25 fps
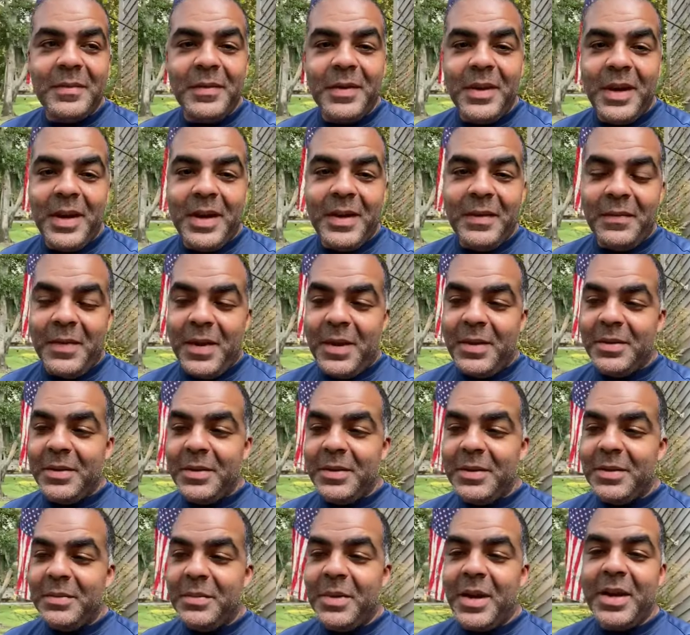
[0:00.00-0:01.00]
and if I don't
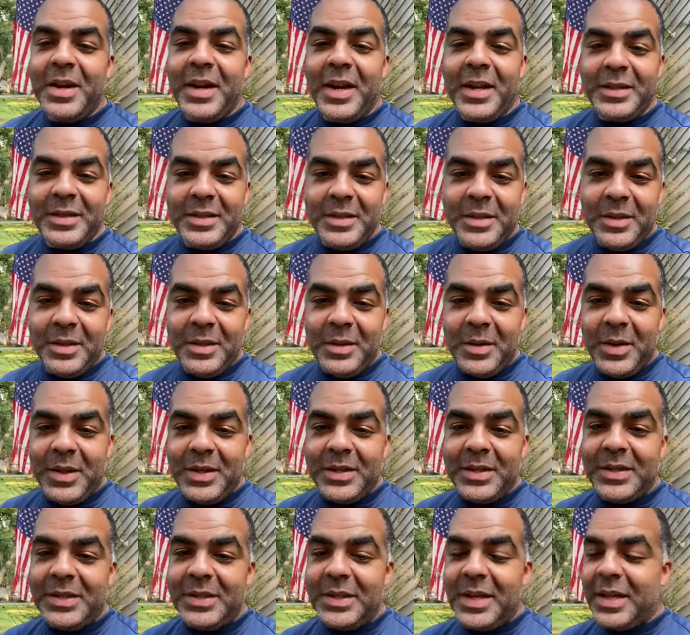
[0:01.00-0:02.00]
use them by next year, go ahead
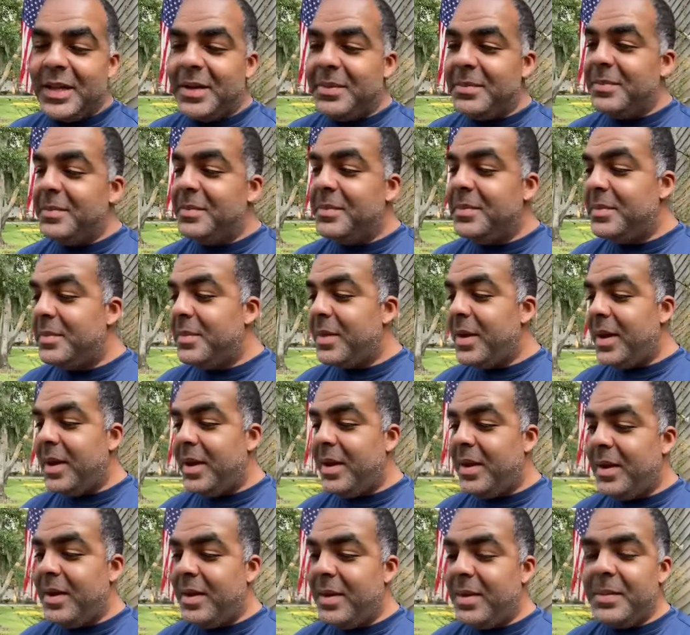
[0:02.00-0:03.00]
and sell them.
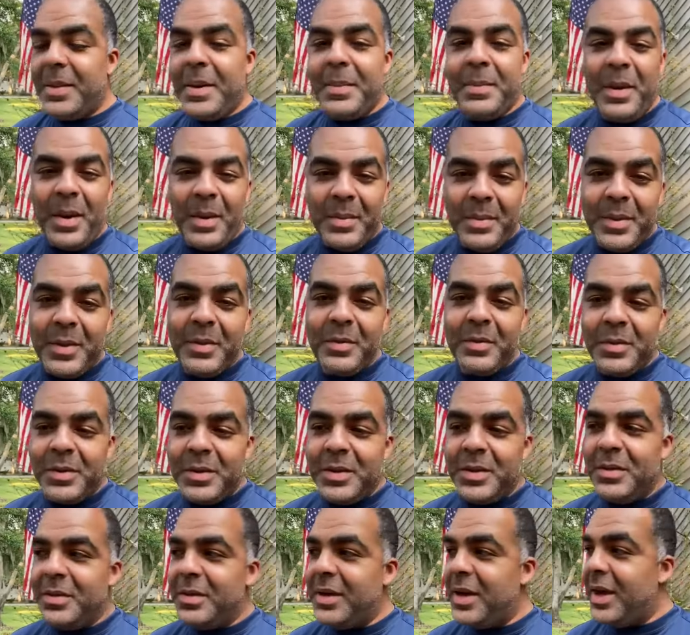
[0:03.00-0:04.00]
Um, I probably will
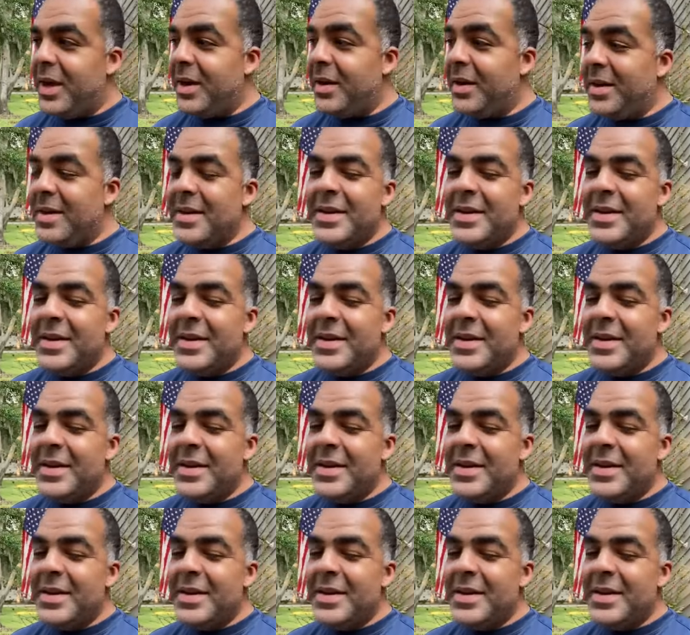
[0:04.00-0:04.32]
do that.